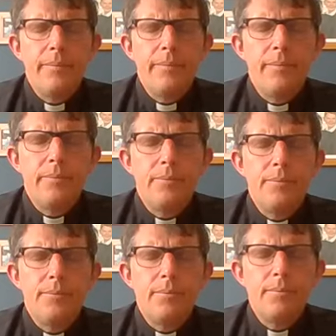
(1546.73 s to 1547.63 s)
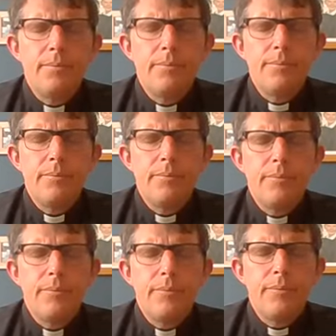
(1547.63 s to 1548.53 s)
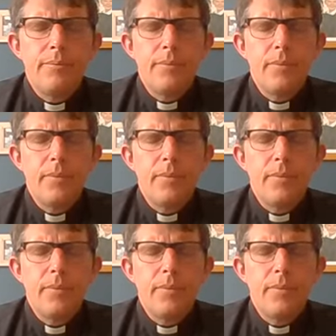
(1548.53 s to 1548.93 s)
Nothing is said.